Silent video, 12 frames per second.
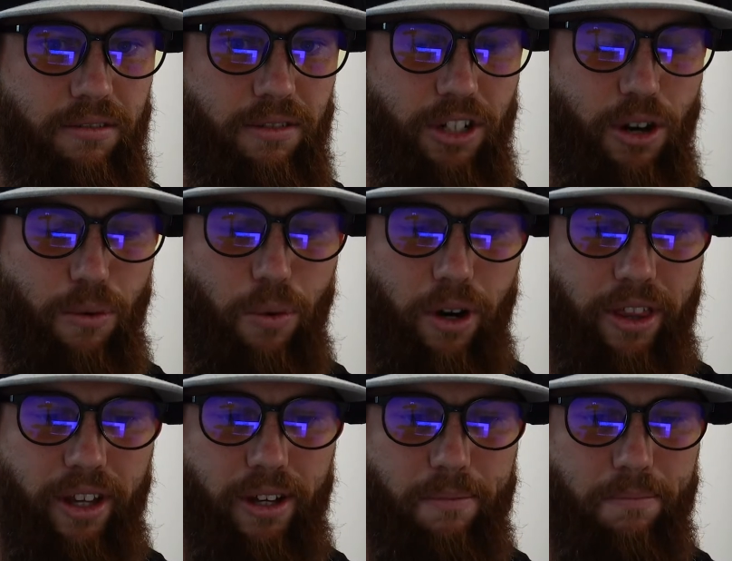you know, one of
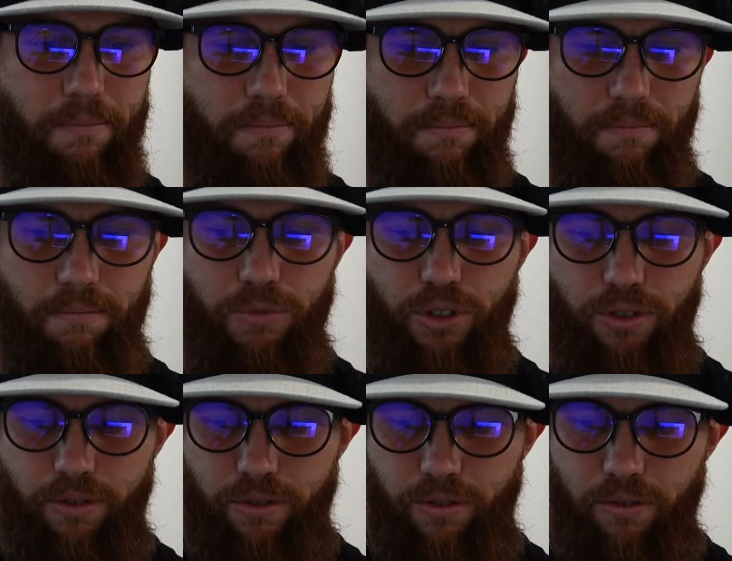the
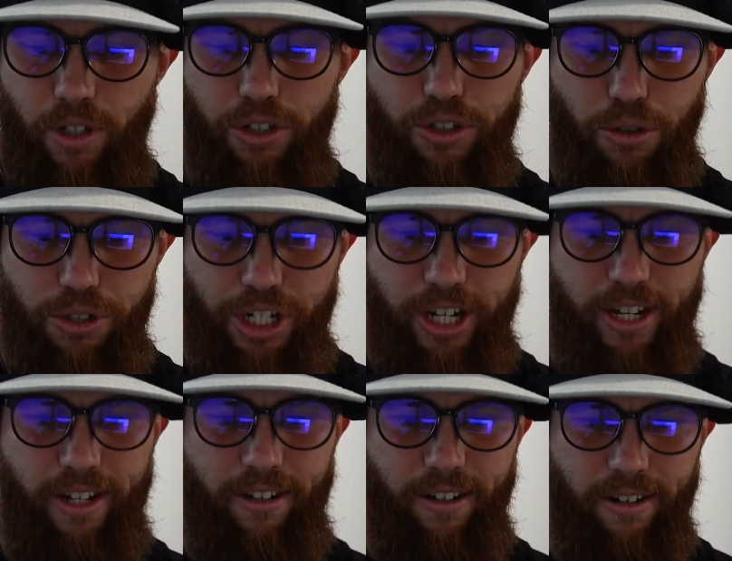
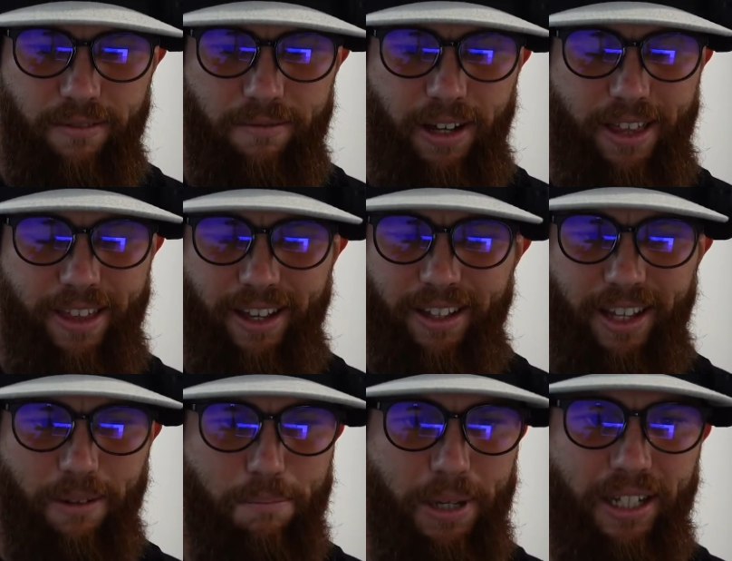associate, I think
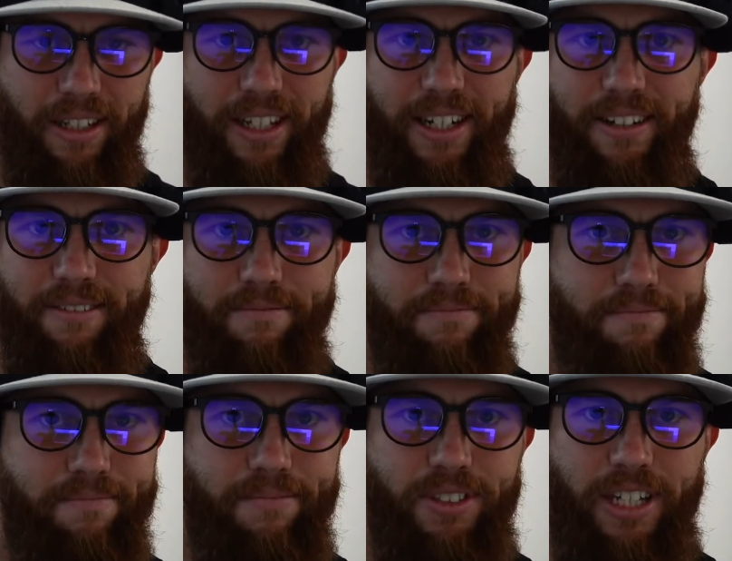like big league
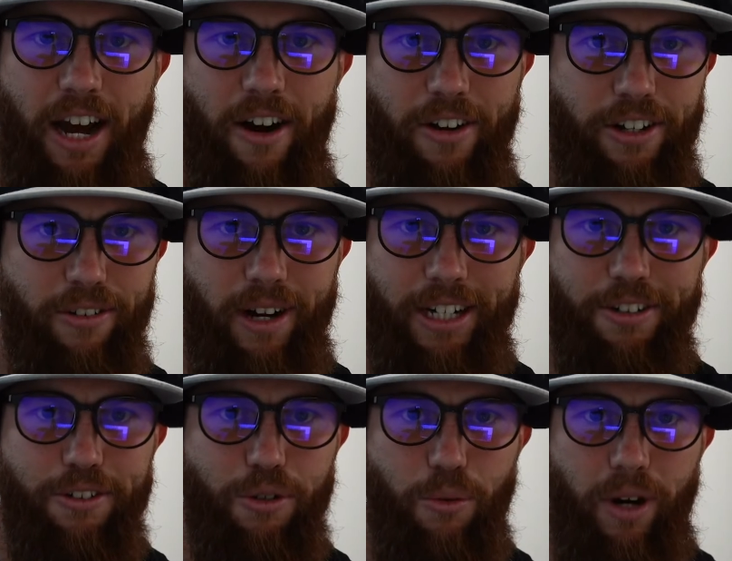scouting
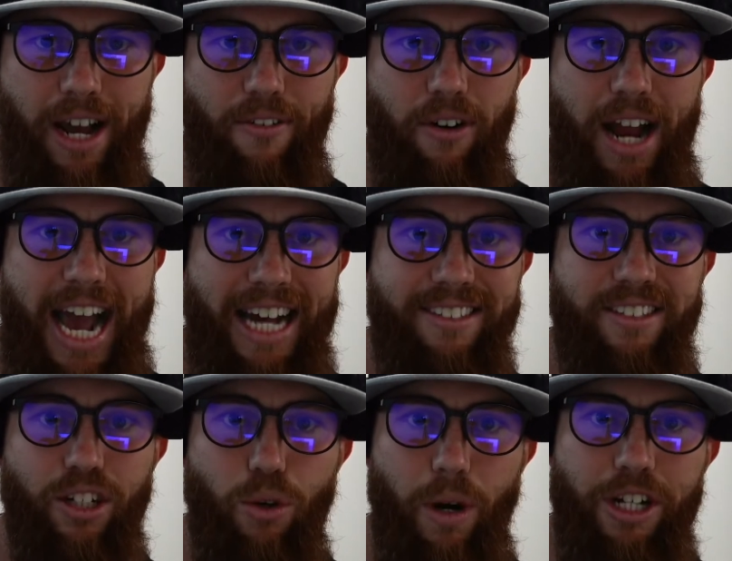directors or whatever, asked a
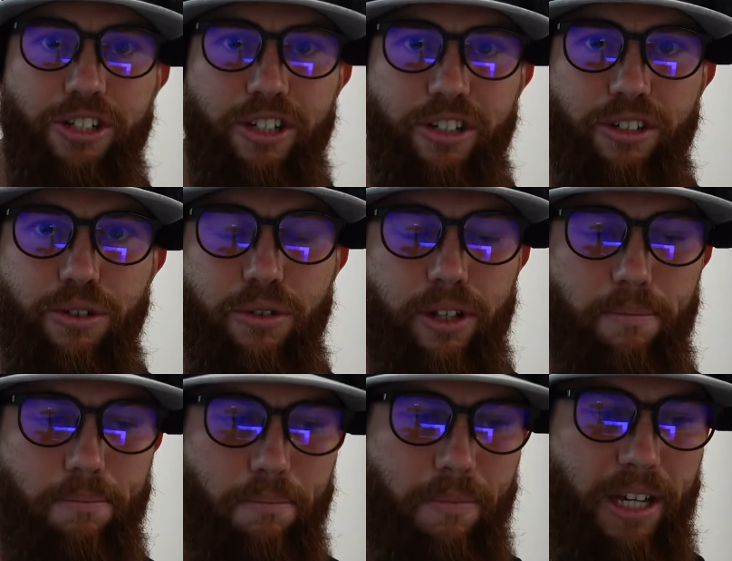question to the
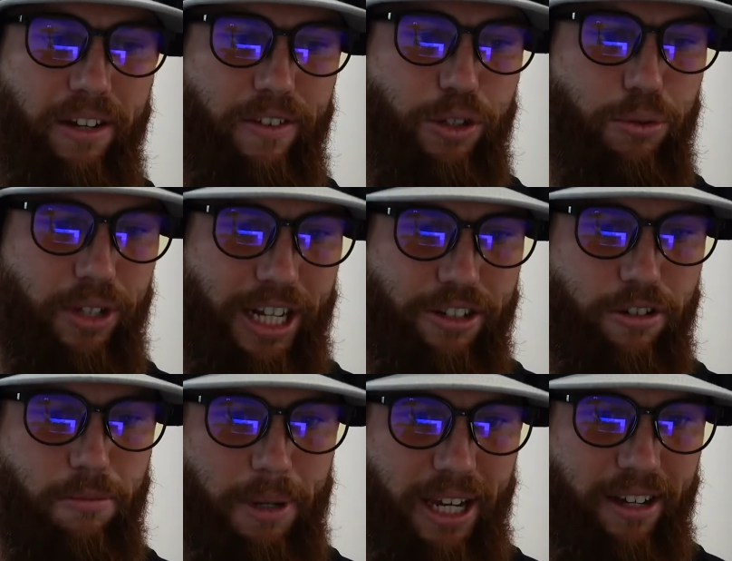individual that
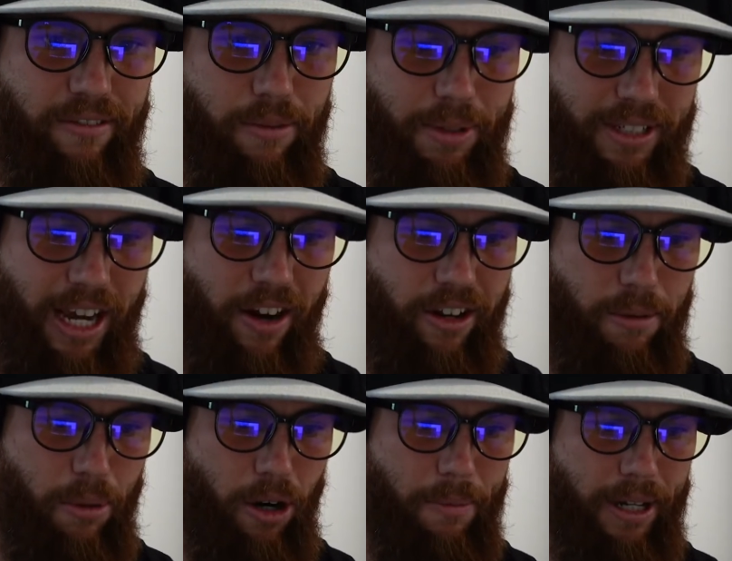turned me in from the scouting
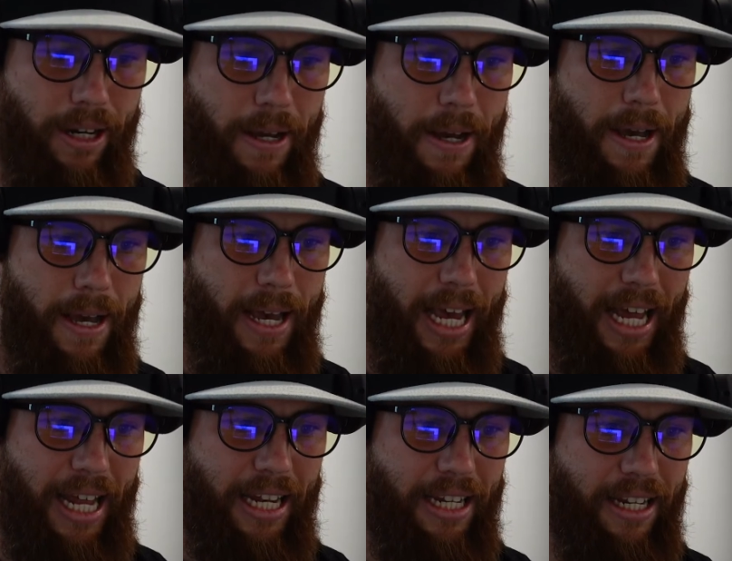department,
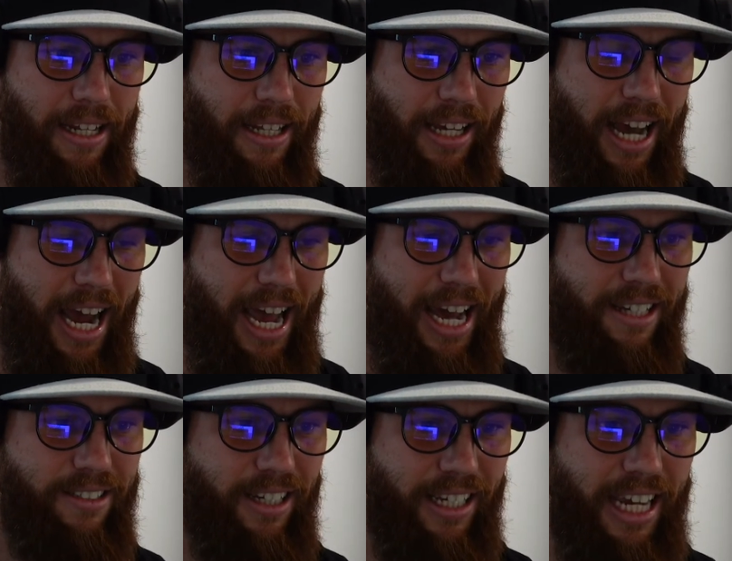and the guy
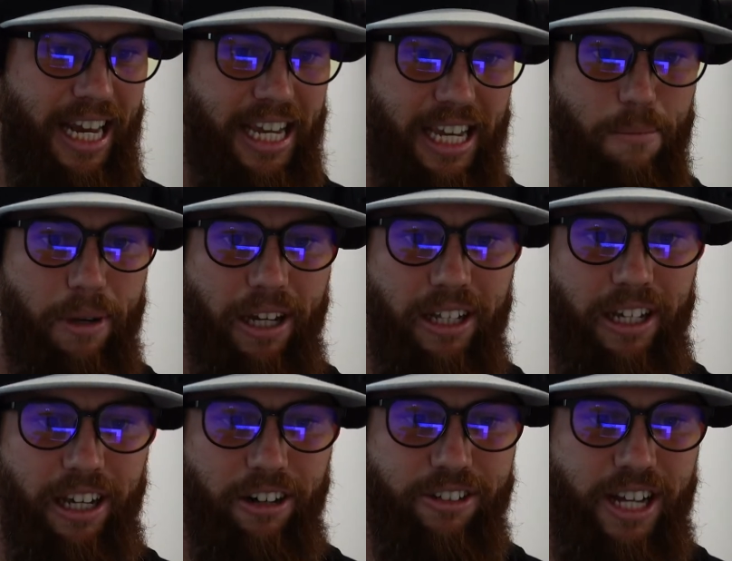asked like, "Can he get big league
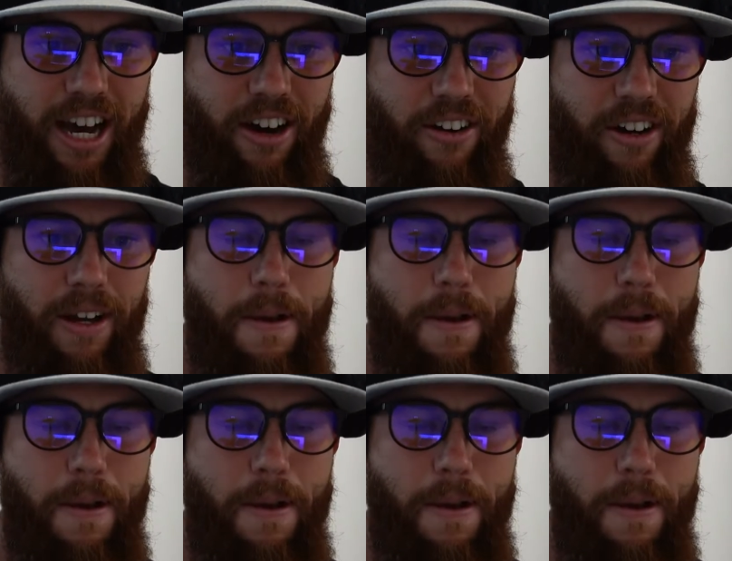hitters out?"